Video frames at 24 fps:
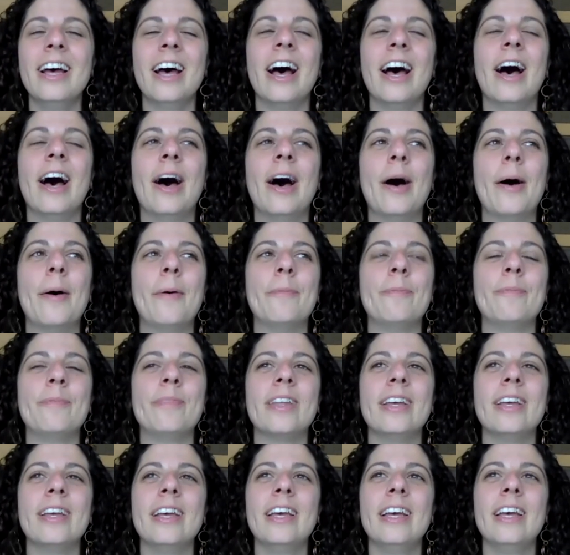
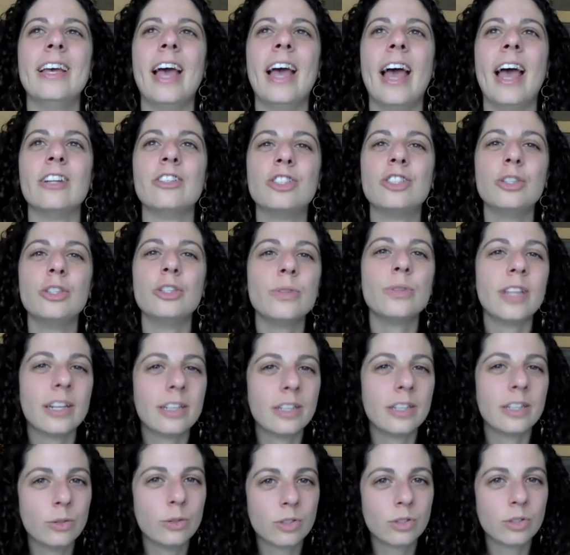And two,
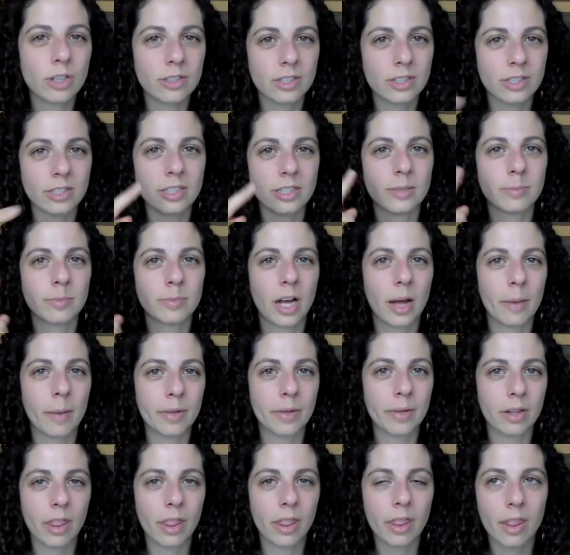then you start to see some
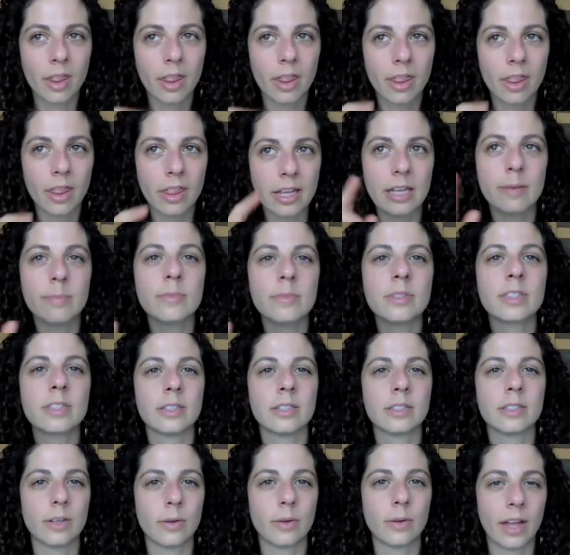common themes.
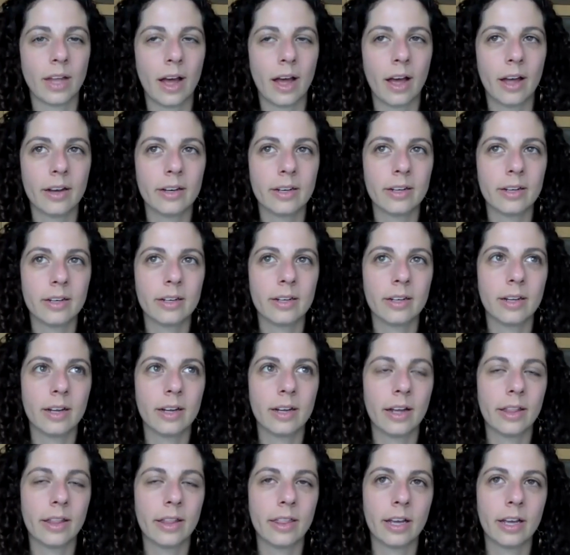And so that I
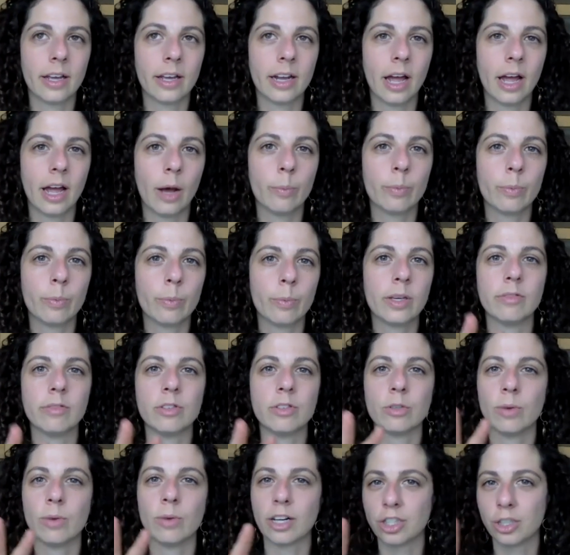think can help give
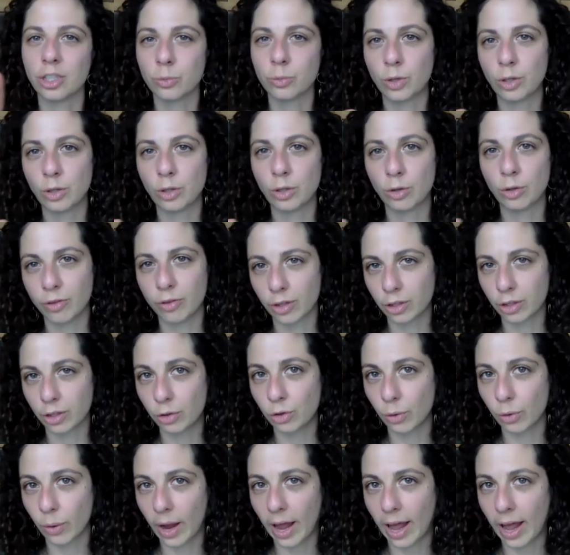direction when you feel like you
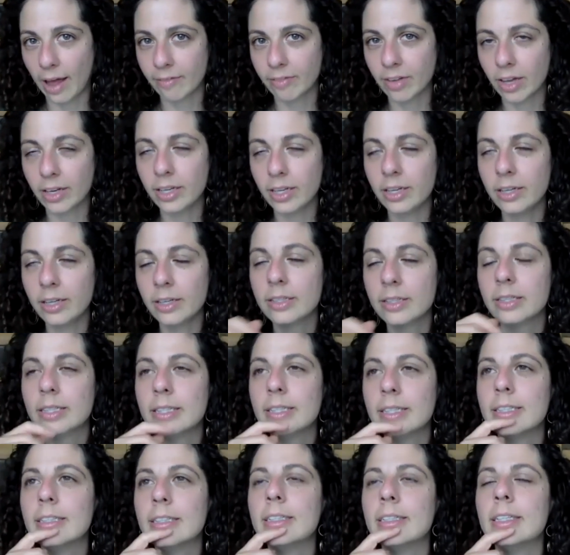don't have any.
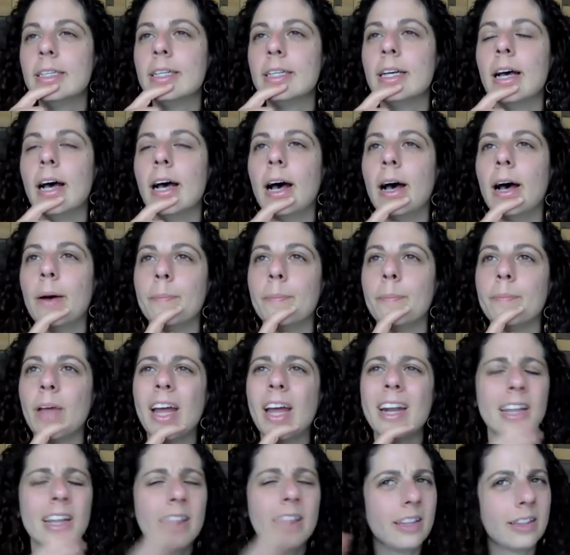And I
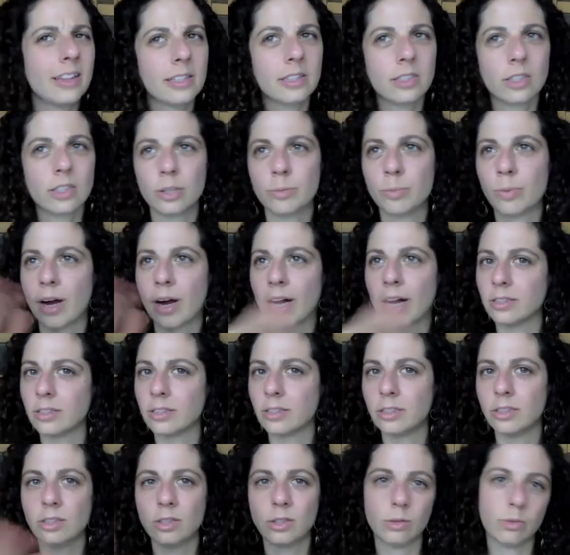think that's a good practice
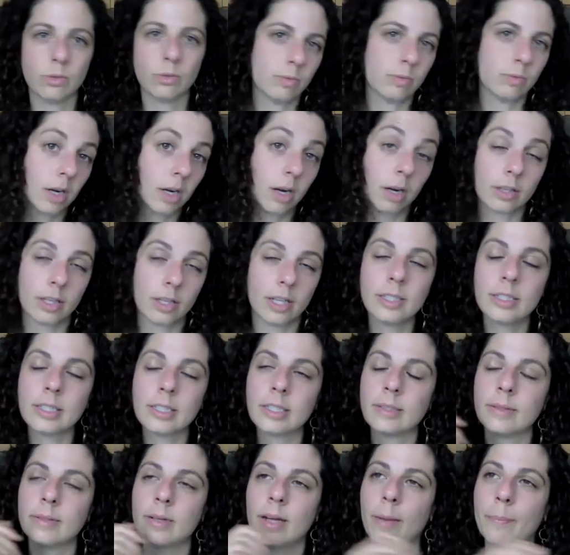to do
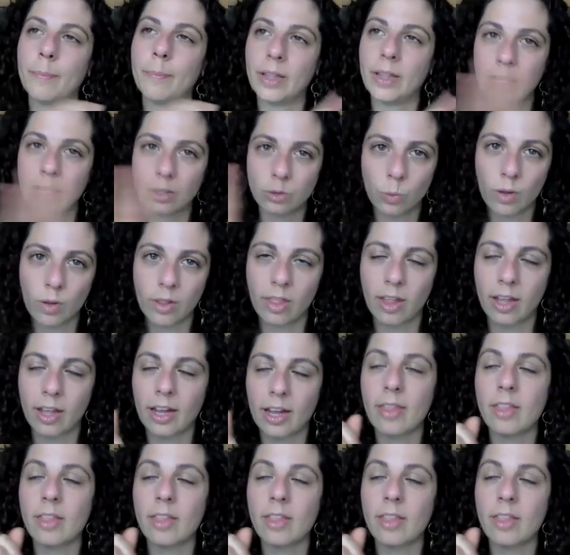regardless, but that's one thing.